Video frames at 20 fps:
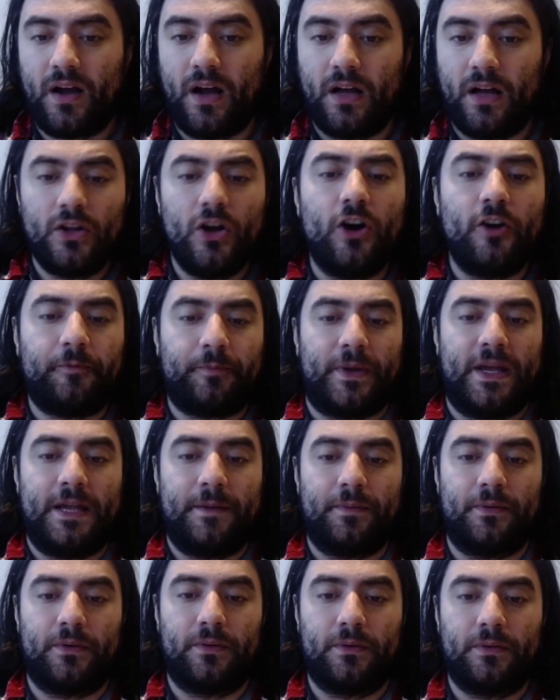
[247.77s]
A lot of
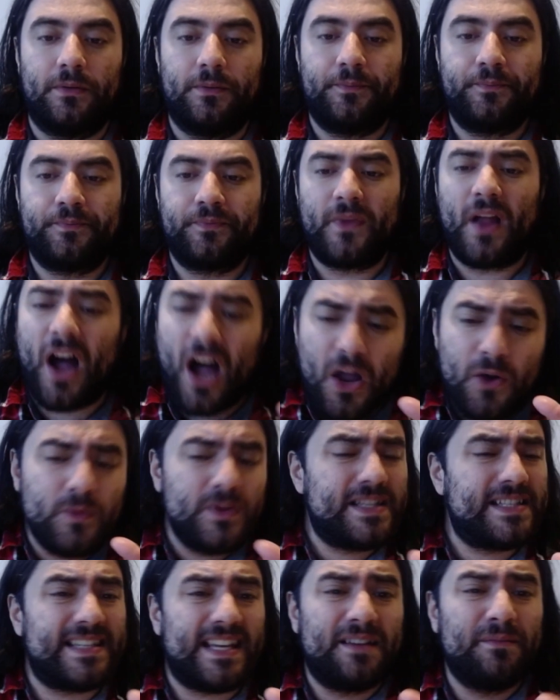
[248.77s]
people, I
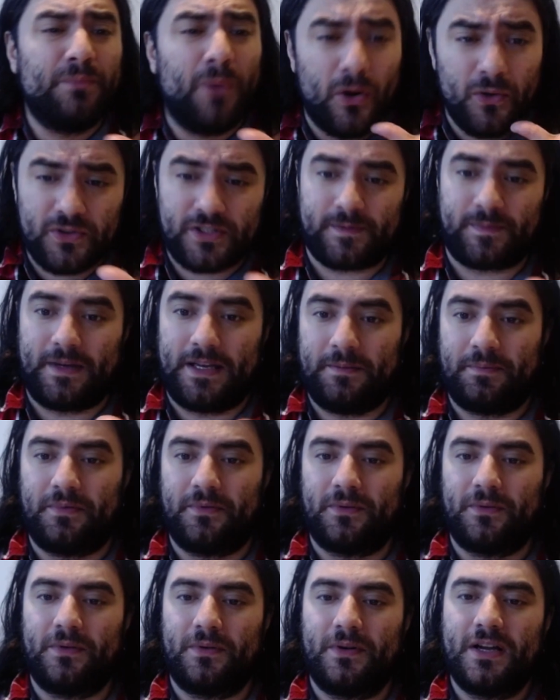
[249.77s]
would say most
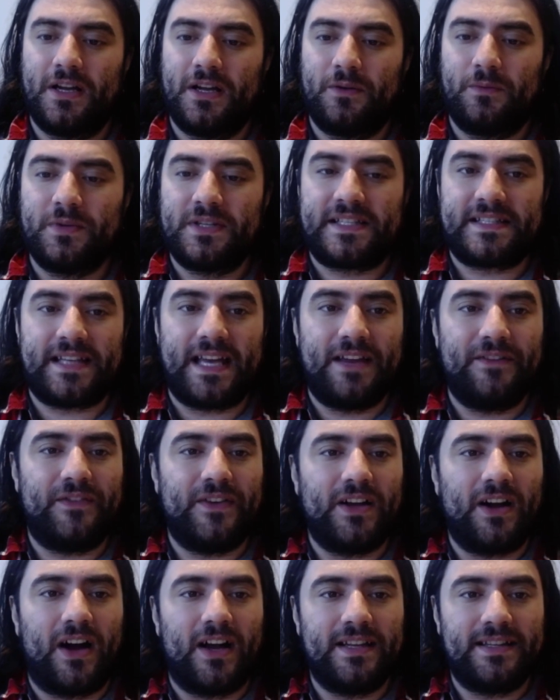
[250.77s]
people, would say
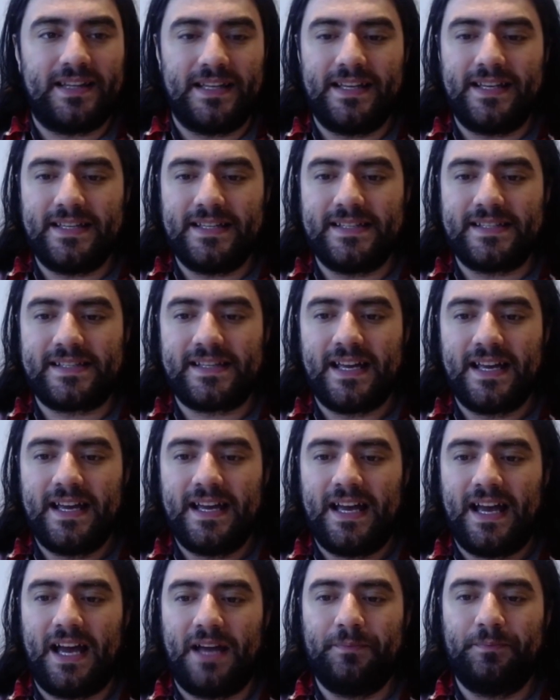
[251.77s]
the ideas
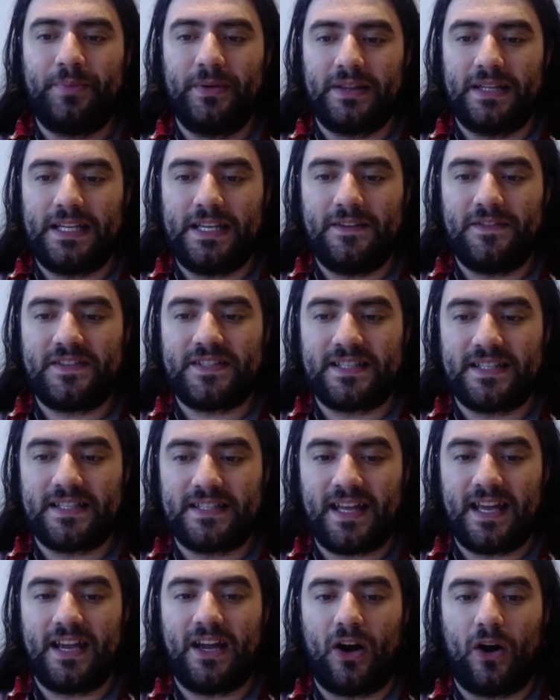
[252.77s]
and beliefs
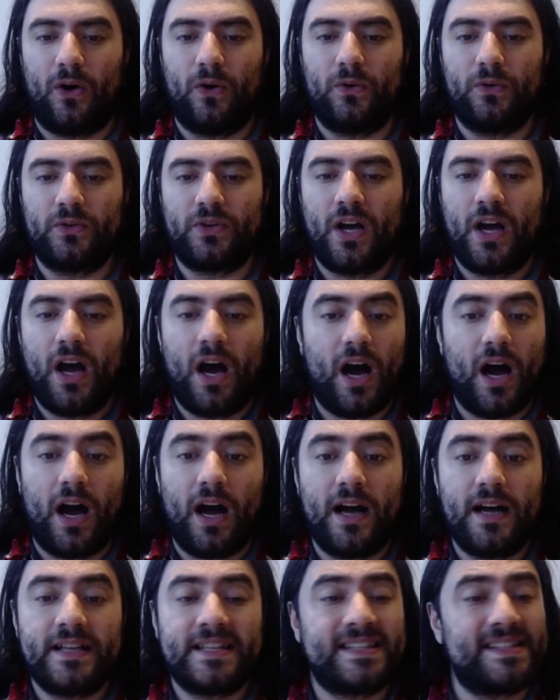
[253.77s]
that they hold
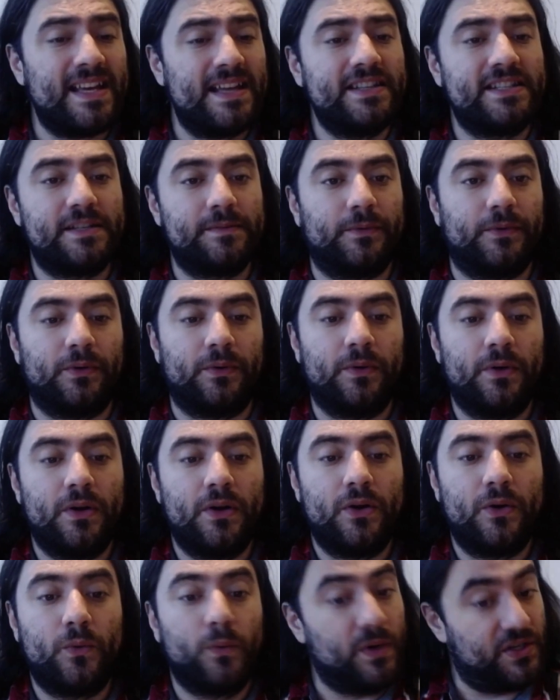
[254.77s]
are sensible,
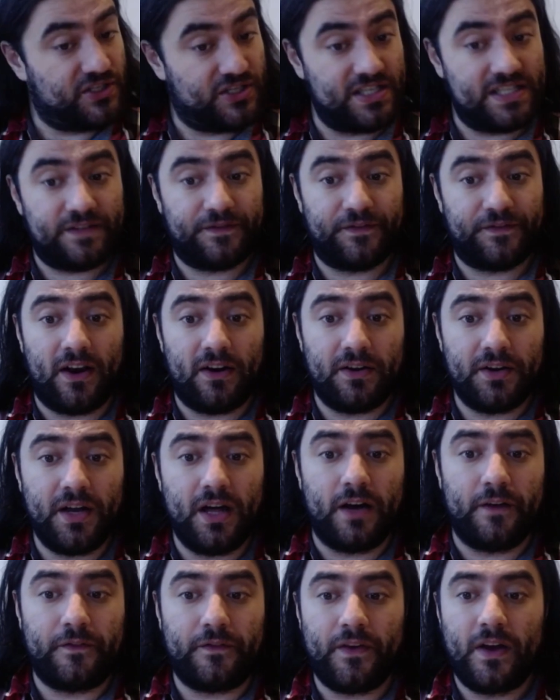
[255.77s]
which is fair
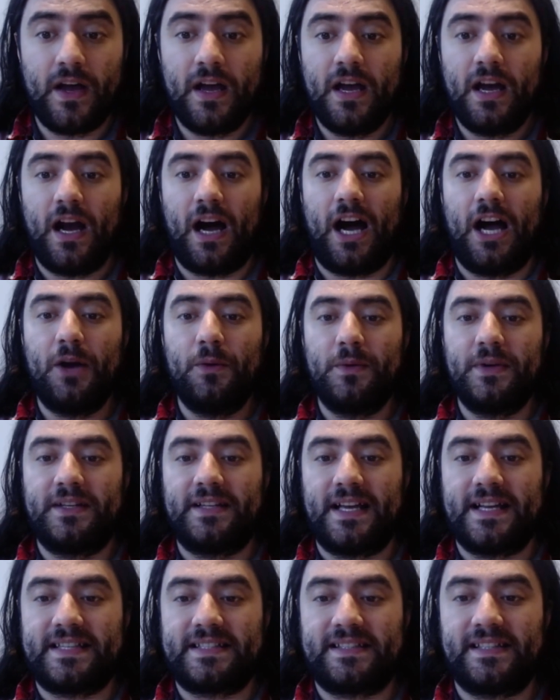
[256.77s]
enough. I would
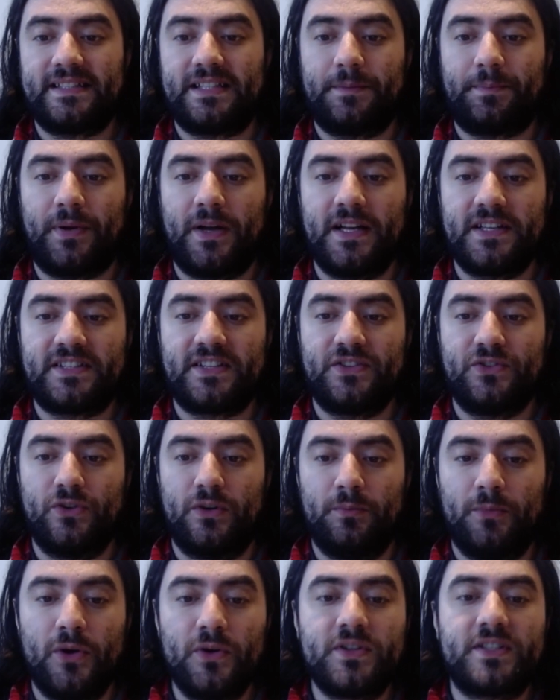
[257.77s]
guess that the person
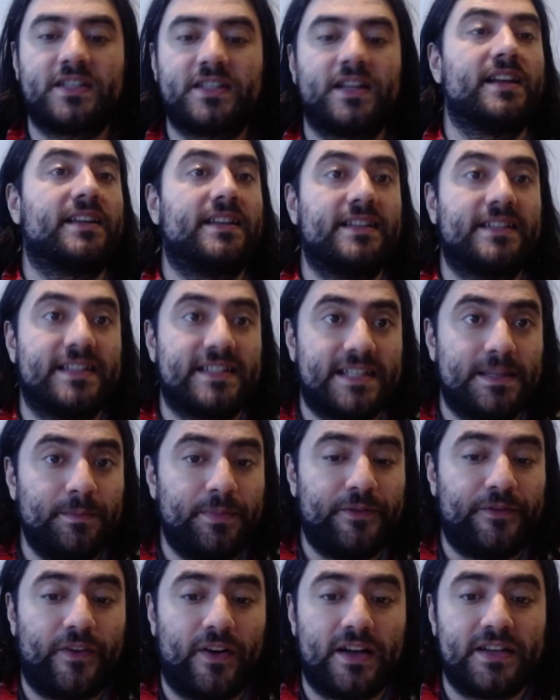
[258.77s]
you're most likely to
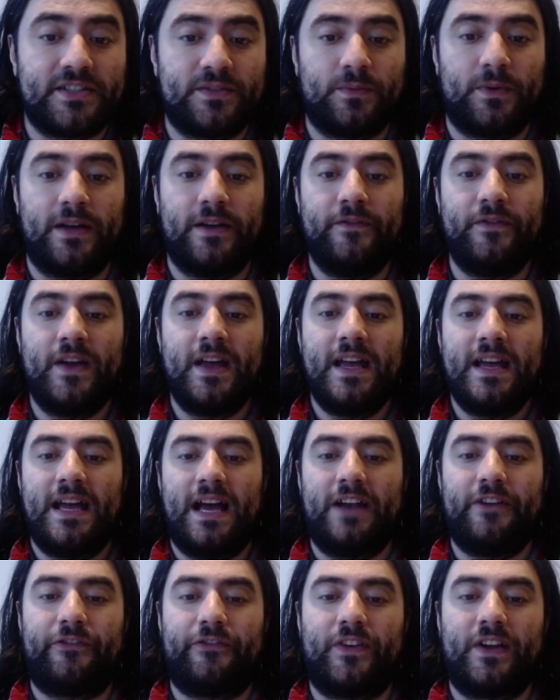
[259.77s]
sympathize with
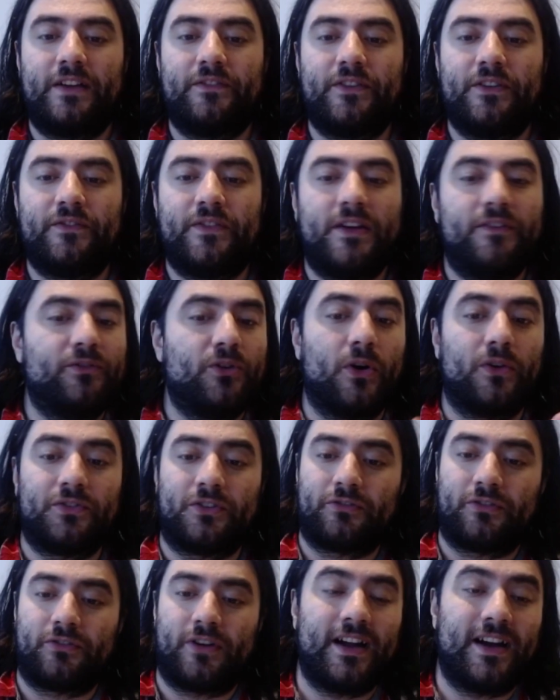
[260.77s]
and think that they've got
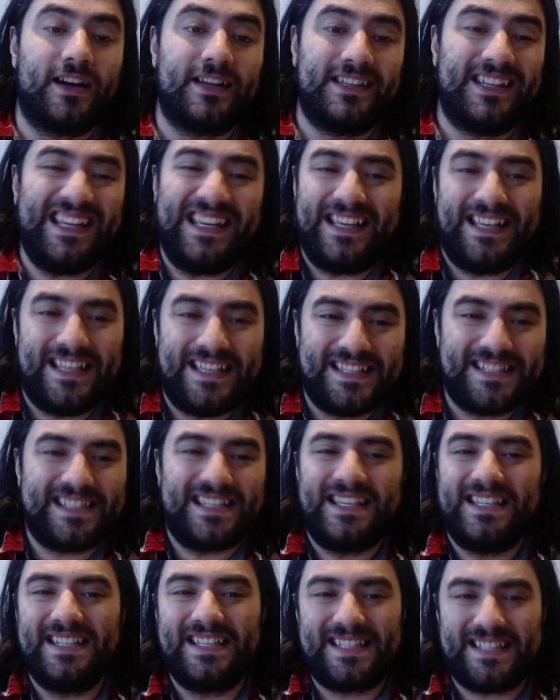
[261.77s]
the right idea
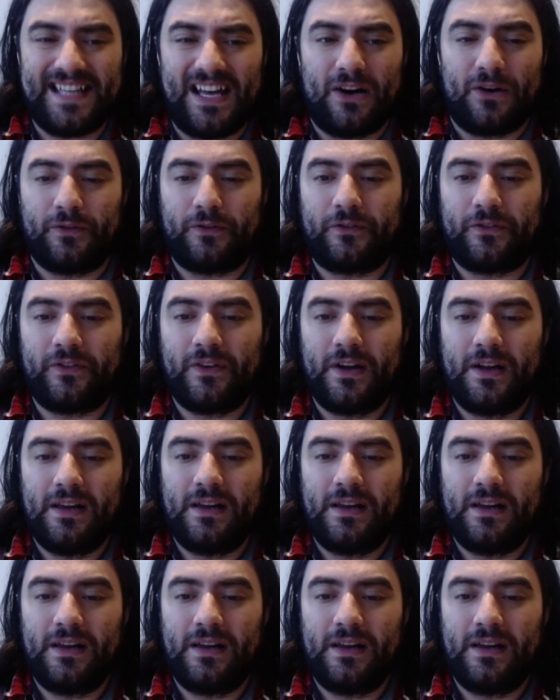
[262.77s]
is yourself.